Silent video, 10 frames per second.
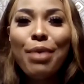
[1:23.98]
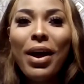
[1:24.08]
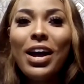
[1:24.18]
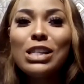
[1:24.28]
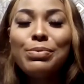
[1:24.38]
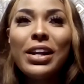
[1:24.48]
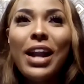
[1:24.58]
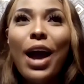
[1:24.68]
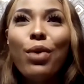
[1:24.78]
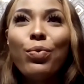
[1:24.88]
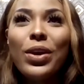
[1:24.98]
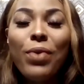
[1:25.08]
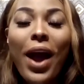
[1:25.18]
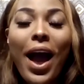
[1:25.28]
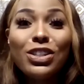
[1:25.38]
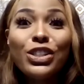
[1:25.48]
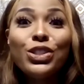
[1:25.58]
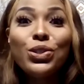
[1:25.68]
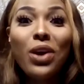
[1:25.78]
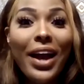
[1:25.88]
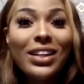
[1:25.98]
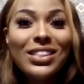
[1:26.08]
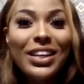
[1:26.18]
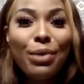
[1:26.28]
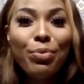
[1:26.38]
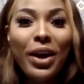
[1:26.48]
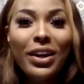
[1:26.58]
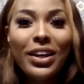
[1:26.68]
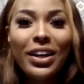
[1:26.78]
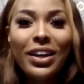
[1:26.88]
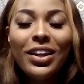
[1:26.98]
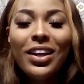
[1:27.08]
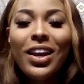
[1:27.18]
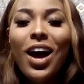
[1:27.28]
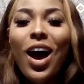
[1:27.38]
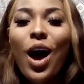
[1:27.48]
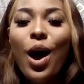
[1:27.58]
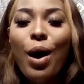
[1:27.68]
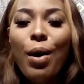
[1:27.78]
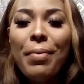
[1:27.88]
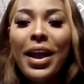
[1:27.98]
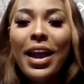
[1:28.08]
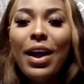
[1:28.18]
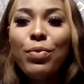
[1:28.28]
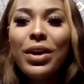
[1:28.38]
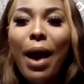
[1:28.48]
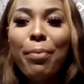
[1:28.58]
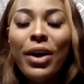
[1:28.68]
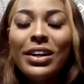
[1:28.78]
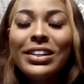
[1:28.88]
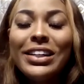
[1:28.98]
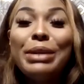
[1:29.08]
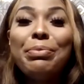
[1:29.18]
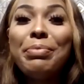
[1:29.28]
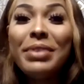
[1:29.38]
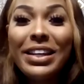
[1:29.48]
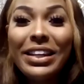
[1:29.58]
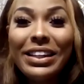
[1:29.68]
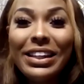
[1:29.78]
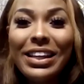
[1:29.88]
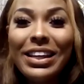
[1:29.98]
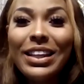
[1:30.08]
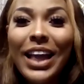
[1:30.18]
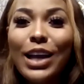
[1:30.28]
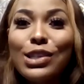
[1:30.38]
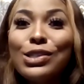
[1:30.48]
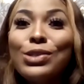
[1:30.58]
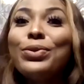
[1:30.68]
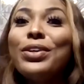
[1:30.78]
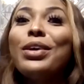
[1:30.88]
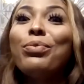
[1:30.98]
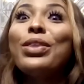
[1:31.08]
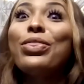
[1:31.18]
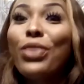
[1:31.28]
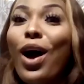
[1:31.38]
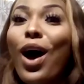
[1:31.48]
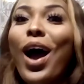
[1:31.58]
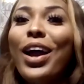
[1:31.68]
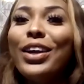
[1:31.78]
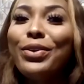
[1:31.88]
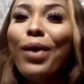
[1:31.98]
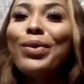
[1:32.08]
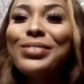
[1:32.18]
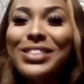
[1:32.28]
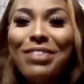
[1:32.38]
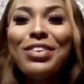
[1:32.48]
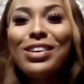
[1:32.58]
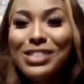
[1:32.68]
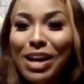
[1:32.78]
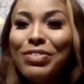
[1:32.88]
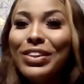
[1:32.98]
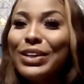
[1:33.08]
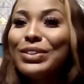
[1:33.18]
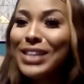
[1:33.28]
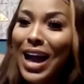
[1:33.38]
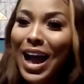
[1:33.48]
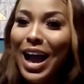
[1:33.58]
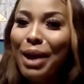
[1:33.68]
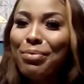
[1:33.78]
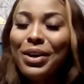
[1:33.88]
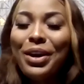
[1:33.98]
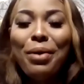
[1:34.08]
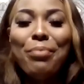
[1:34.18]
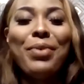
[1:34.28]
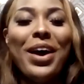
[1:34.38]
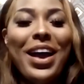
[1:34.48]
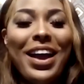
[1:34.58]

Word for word: and I, my husband and I, we were actually trying to get pregnant. Um, and we got pregnant immediately, like sooner than we thought. You know, we was giving ourselves a little time. Yeah.